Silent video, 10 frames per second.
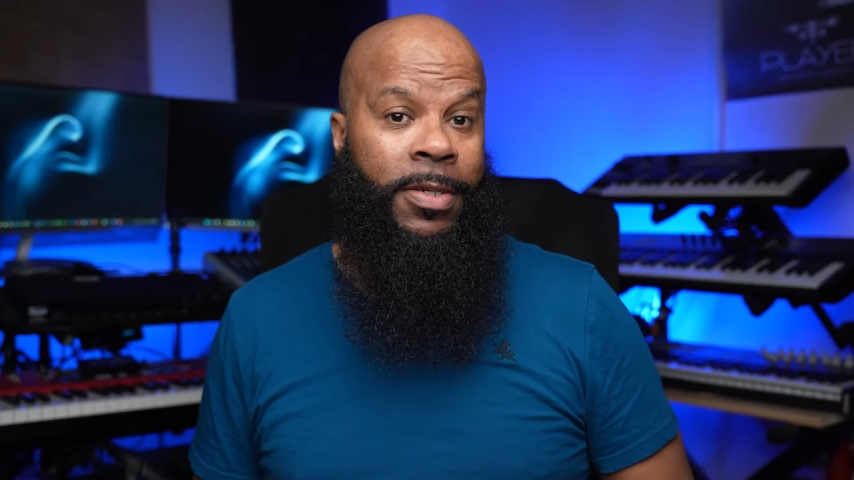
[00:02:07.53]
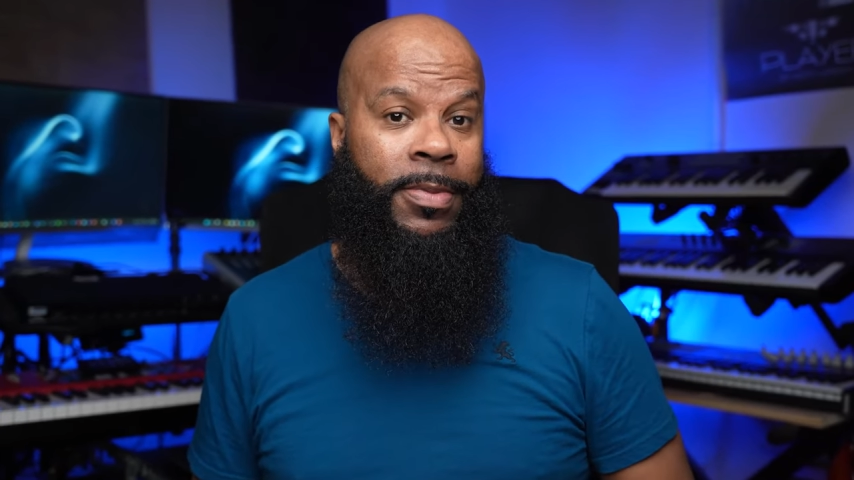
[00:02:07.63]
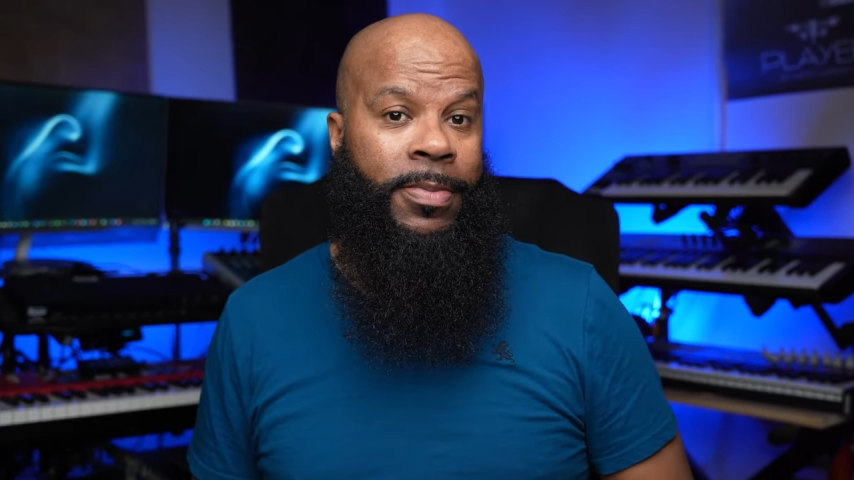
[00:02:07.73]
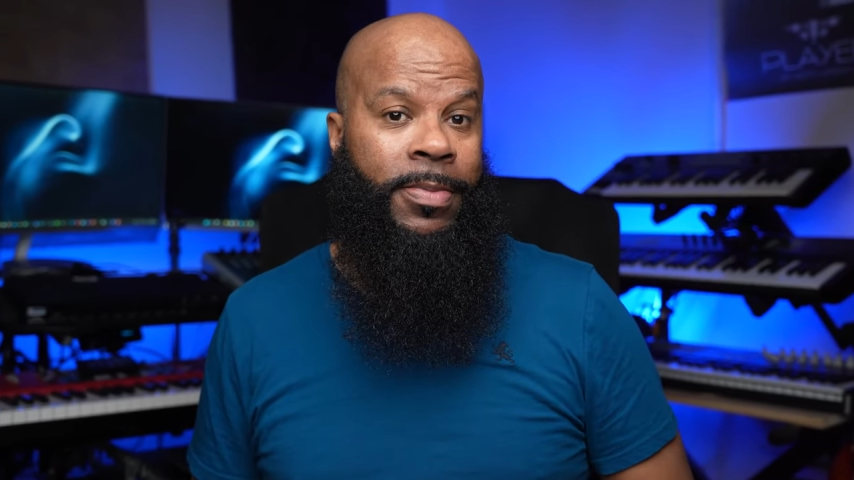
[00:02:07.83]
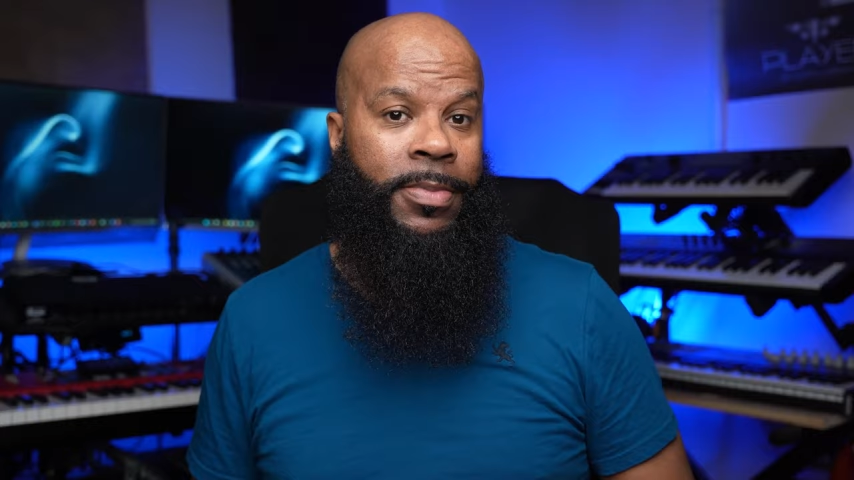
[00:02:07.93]

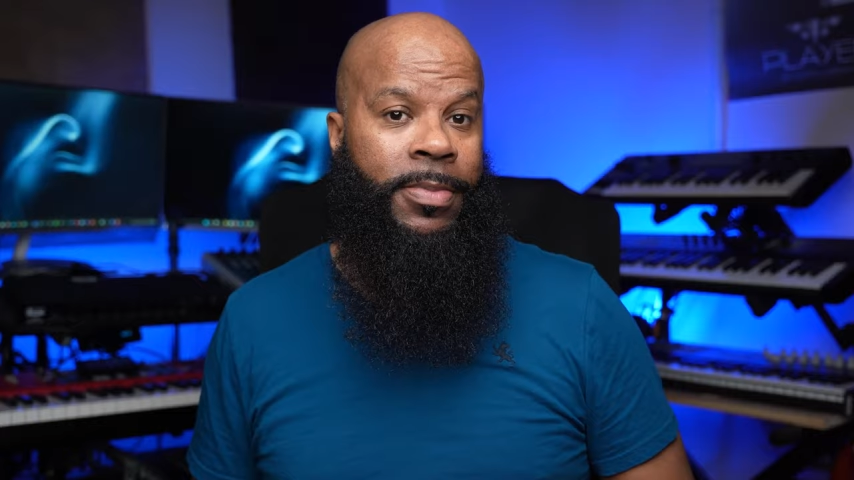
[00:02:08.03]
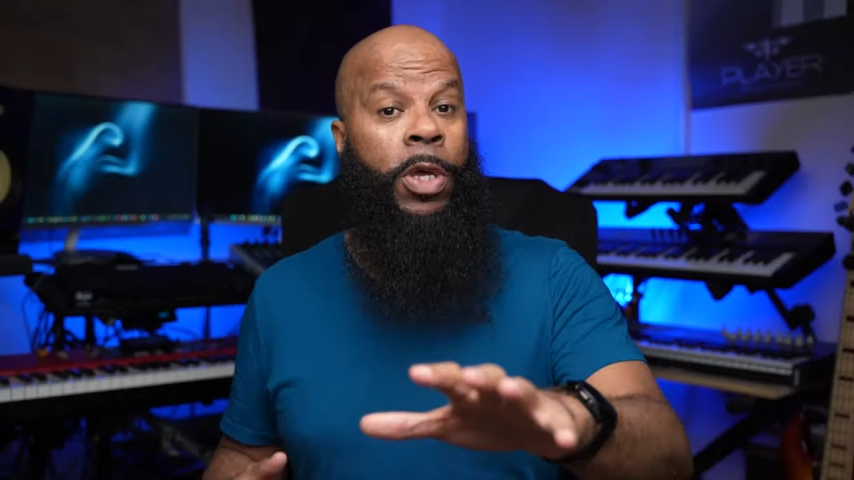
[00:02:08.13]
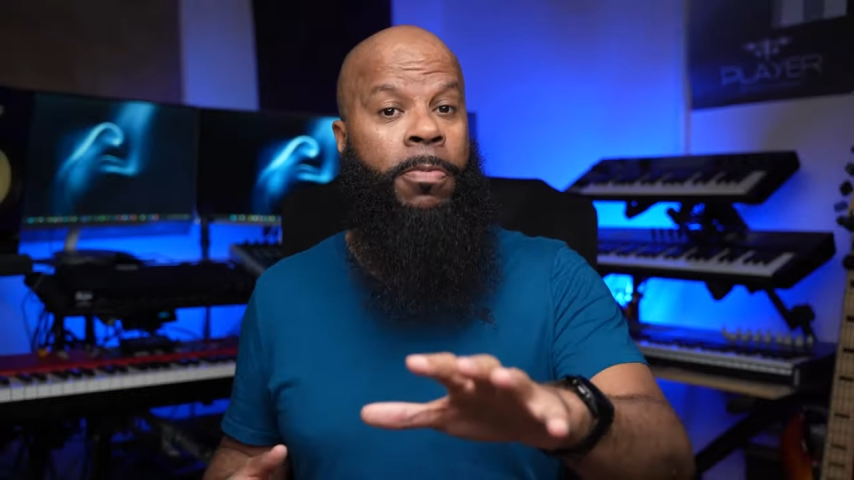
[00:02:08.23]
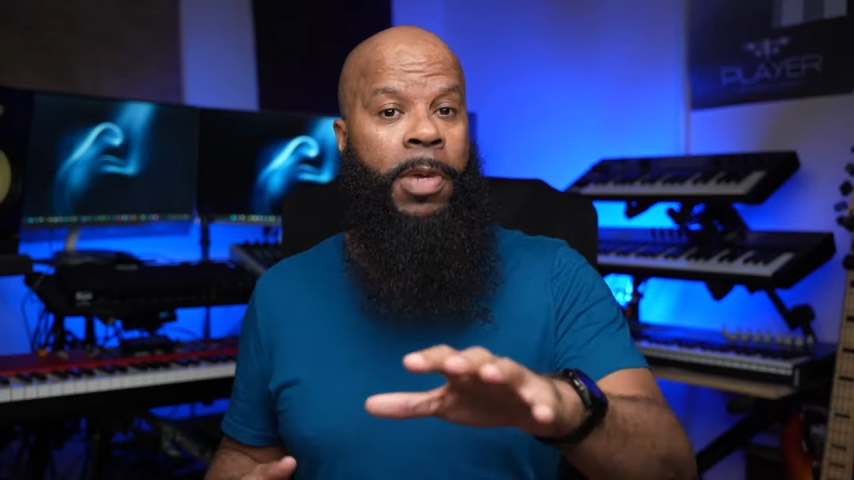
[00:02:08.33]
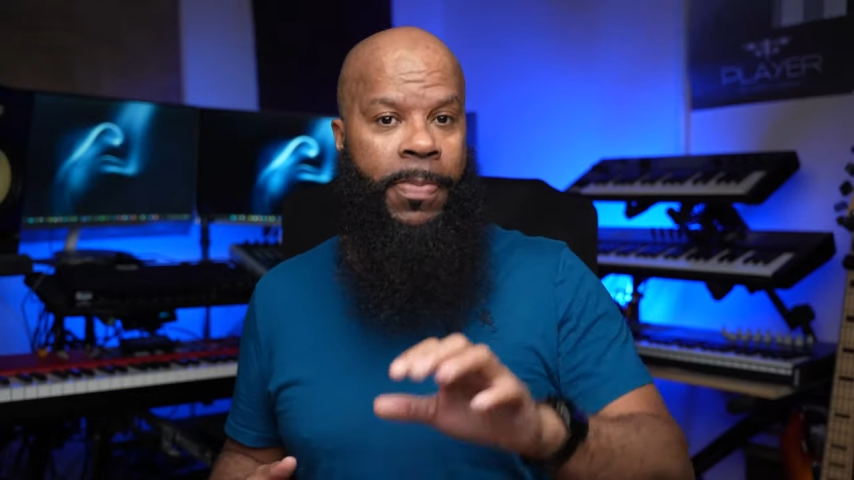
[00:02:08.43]
Now, hang
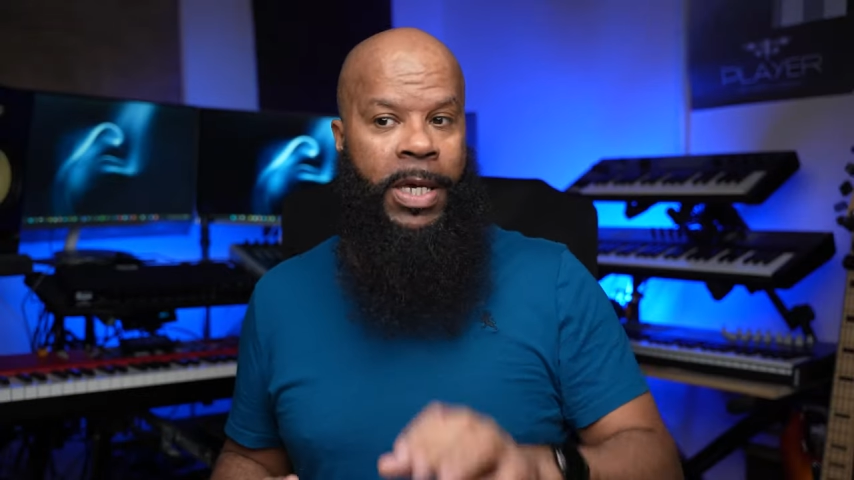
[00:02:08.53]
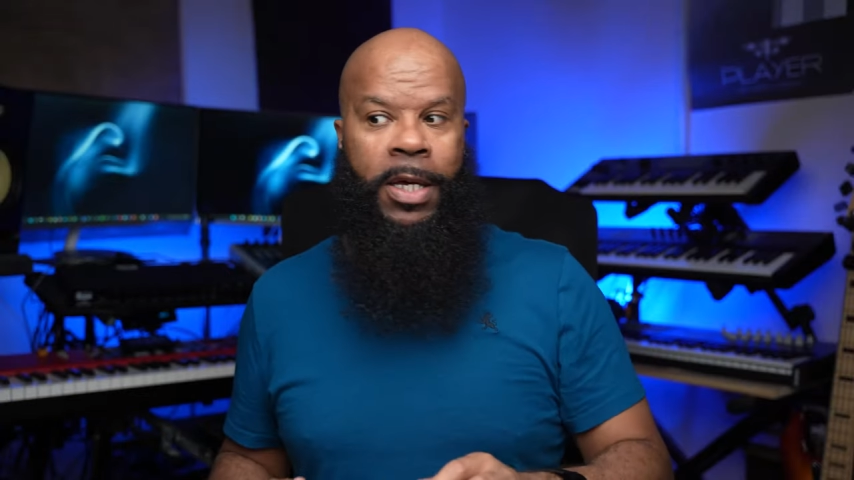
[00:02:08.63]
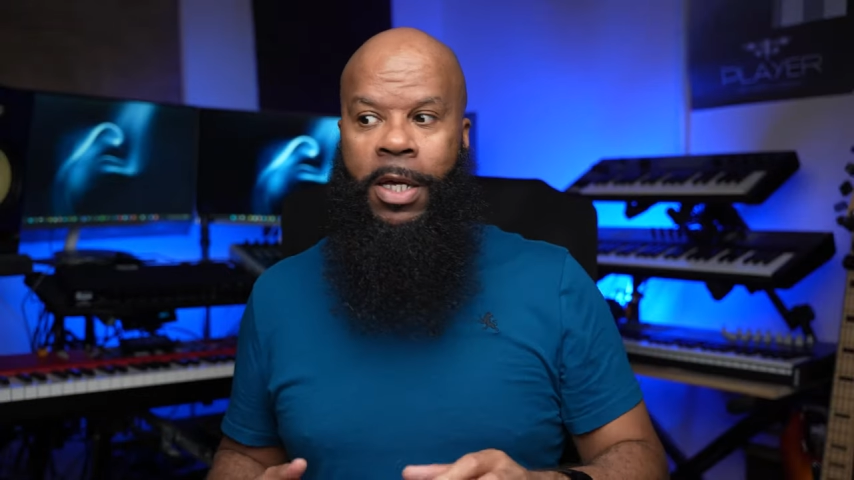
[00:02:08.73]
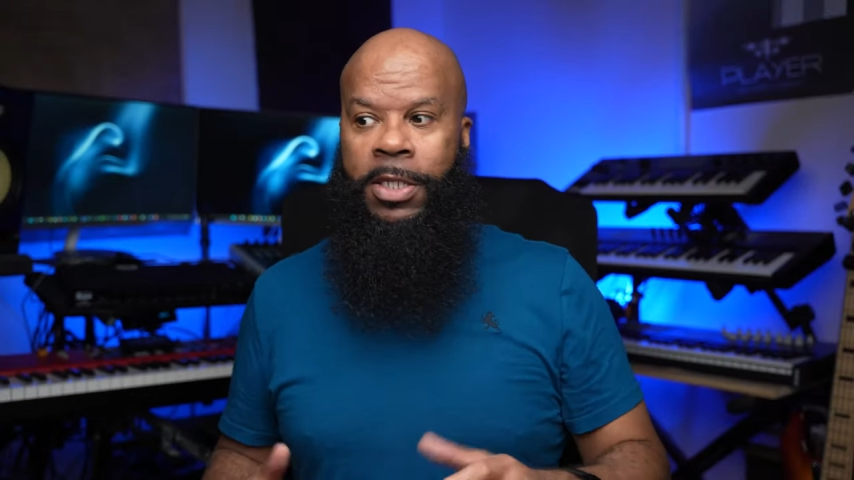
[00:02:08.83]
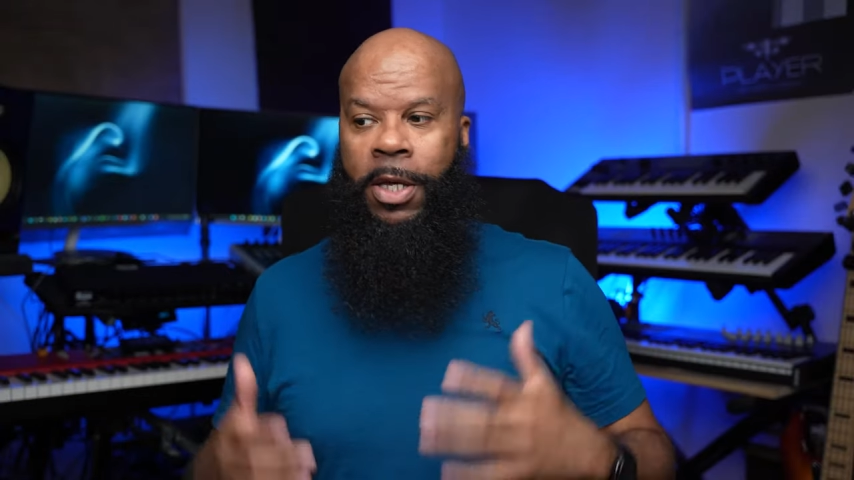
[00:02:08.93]
with me
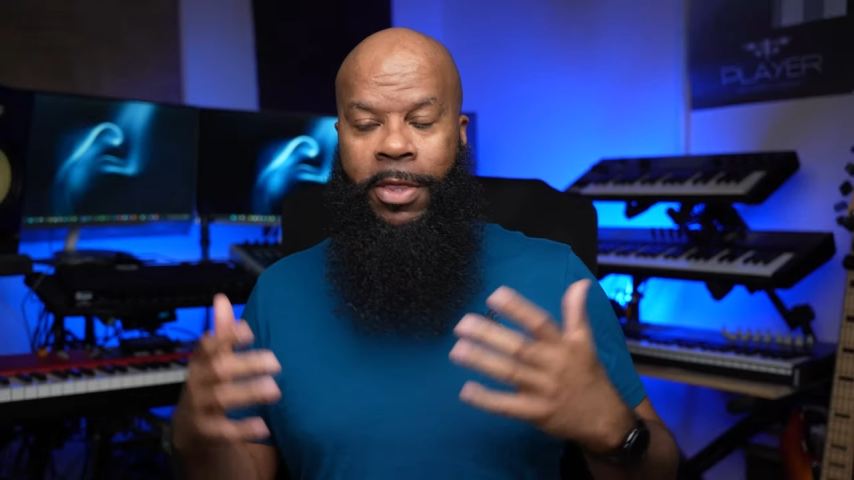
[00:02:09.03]
because